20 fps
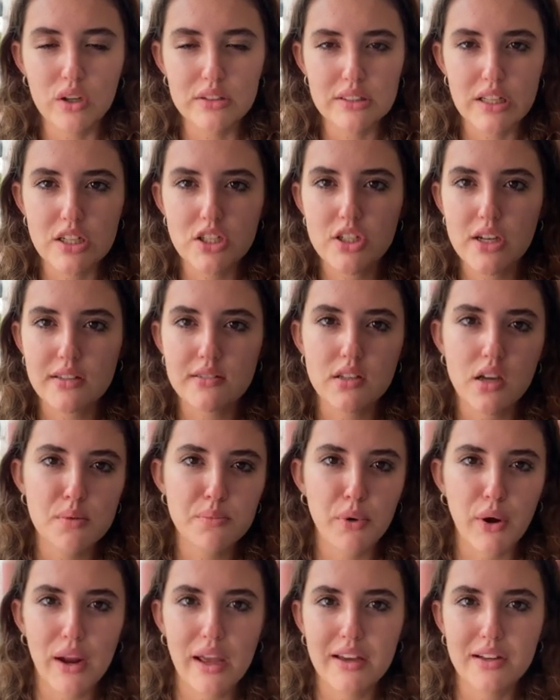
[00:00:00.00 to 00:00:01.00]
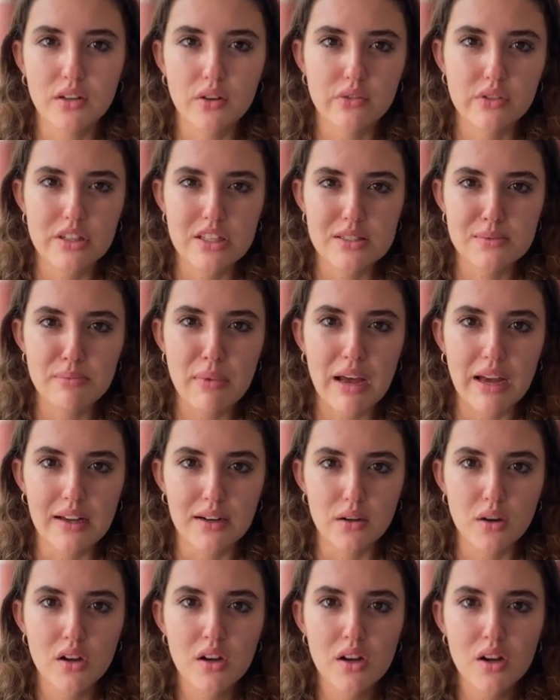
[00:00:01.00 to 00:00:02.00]
and like she has the upper hand over these
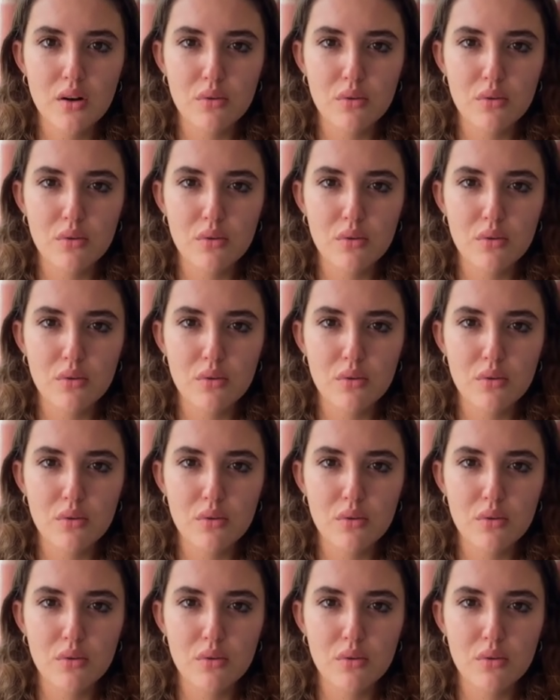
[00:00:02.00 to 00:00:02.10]
men,